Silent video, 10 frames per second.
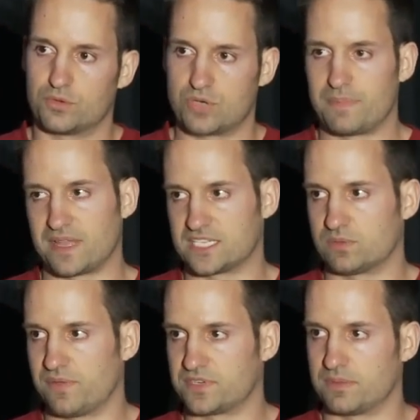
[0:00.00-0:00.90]
drop that
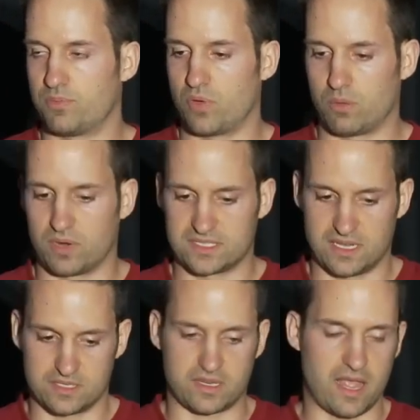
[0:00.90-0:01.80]
Swift to the point where it
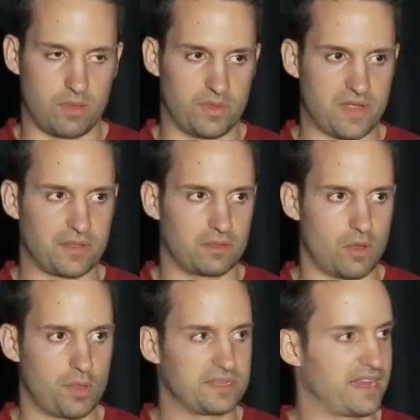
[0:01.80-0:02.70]
says, okay, we've got
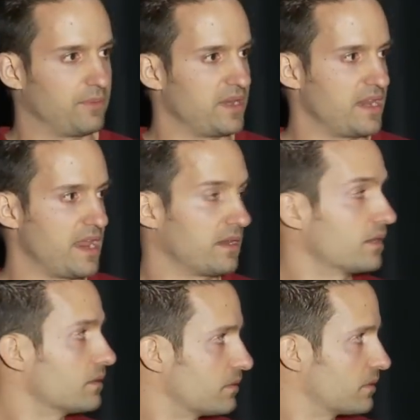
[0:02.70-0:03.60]
all the data we need
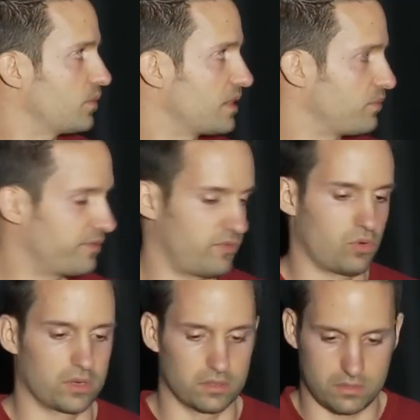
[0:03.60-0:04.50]
and we can move
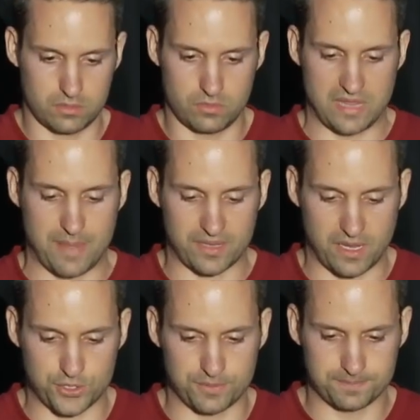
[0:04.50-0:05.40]
forward with the
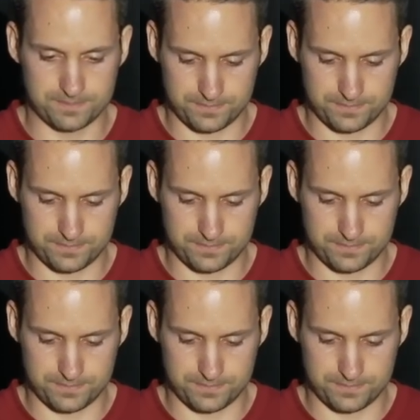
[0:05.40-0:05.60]
application.